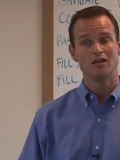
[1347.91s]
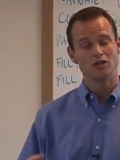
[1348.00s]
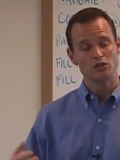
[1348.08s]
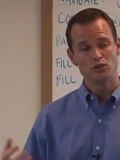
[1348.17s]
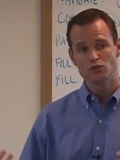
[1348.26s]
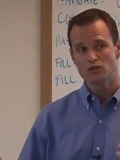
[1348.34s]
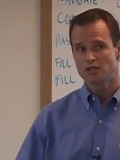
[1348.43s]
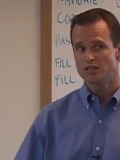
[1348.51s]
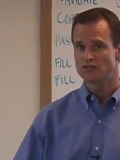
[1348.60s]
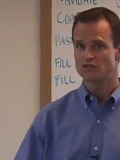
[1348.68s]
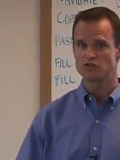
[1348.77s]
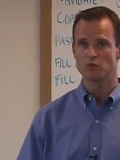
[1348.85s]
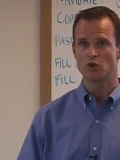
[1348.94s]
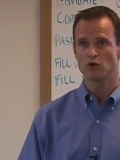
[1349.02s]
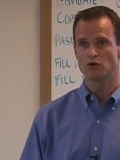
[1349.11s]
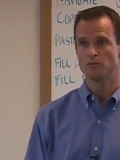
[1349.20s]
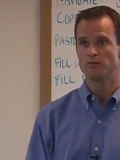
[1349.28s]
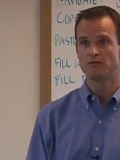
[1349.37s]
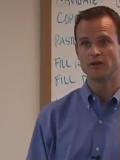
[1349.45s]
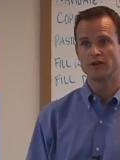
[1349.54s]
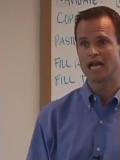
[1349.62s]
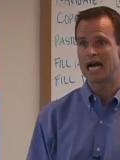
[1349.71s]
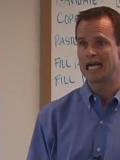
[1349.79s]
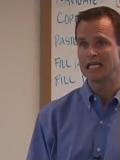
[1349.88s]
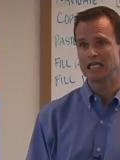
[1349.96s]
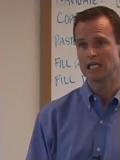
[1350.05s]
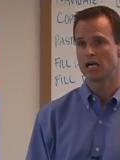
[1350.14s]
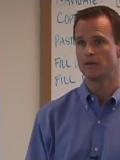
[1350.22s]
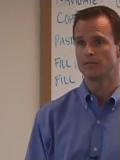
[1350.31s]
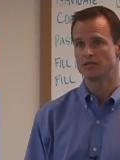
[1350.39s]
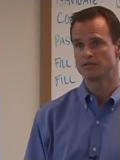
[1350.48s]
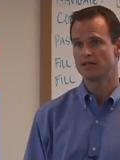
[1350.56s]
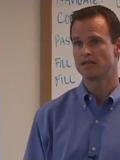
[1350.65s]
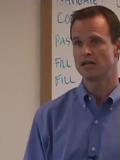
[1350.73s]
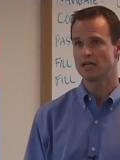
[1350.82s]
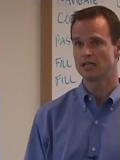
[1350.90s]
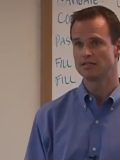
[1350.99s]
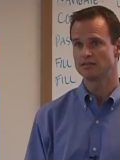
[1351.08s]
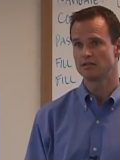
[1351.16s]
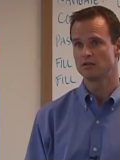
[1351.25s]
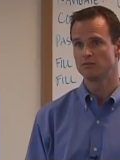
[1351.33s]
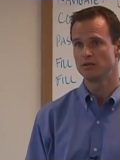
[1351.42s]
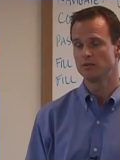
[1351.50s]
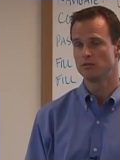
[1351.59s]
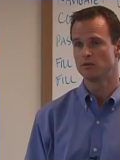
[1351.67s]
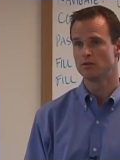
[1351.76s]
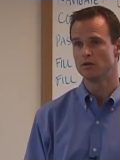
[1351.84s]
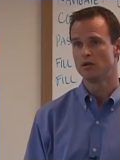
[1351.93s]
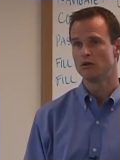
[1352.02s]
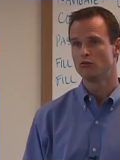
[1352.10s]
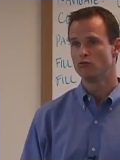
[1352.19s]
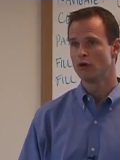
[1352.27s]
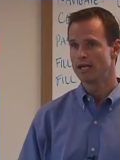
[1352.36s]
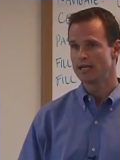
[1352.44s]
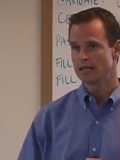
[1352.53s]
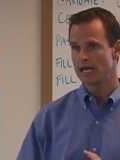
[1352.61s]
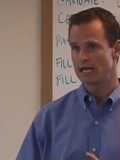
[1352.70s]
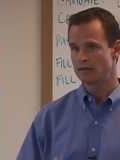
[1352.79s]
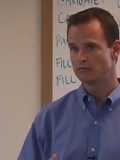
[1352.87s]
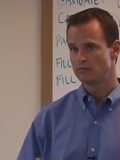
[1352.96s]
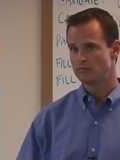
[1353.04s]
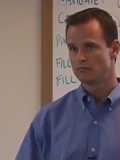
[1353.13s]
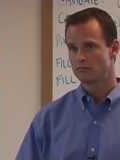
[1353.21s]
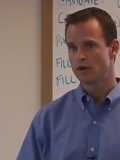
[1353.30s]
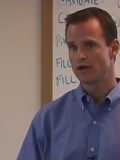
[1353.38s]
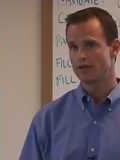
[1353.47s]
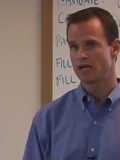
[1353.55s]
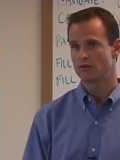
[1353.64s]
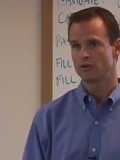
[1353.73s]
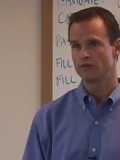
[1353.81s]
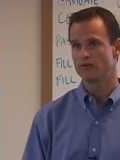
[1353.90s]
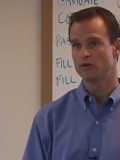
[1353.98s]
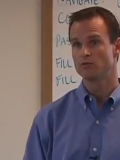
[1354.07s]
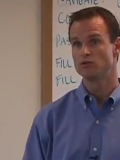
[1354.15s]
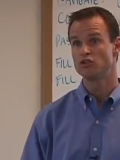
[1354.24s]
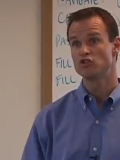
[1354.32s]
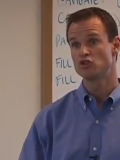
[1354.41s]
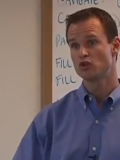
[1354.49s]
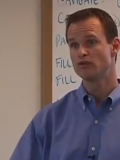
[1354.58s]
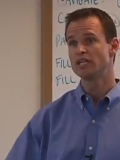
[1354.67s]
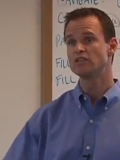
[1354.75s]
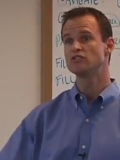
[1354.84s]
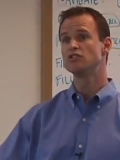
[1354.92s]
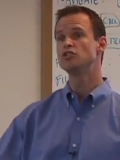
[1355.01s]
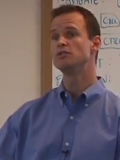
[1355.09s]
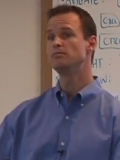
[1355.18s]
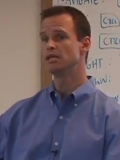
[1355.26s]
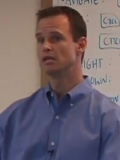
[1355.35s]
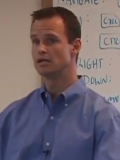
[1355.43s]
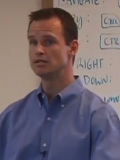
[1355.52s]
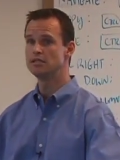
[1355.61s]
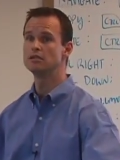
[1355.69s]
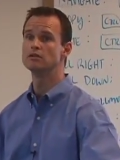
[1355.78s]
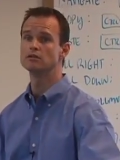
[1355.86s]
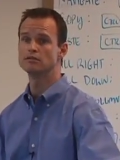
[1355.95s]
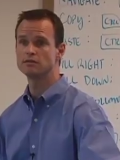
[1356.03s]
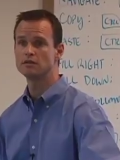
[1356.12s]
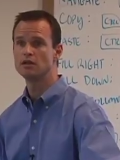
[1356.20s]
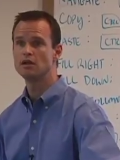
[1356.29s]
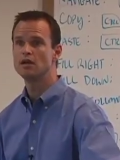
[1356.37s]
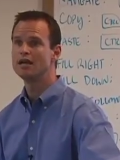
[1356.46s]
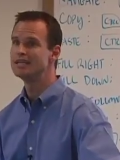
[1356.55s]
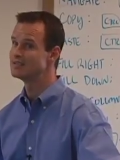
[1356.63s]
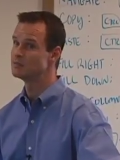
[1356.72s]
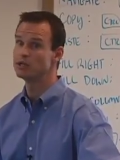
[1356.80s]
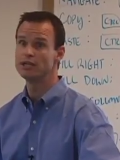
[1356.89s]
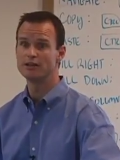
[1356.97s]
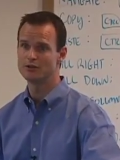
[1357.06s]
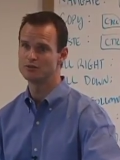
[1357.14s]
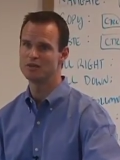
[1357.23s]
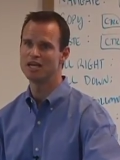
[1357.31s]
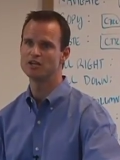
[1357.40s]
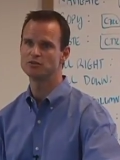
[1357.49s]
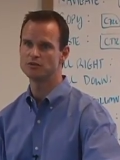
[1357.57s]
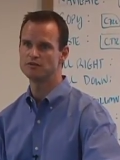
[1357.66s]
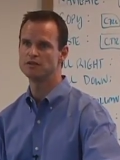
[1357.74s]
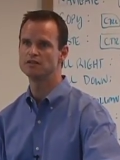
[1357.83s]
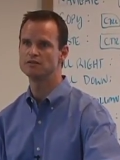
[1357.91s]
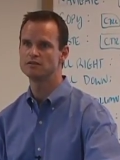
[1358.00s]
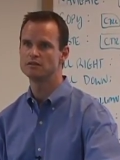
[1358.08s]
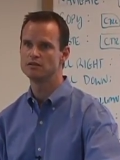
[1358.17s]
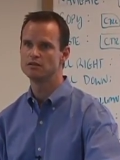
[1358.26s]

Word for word: Usually it's a small group of very highly compensated, highly skilled people running that private equity firm, serving as the GP on deals and splitting those management fees.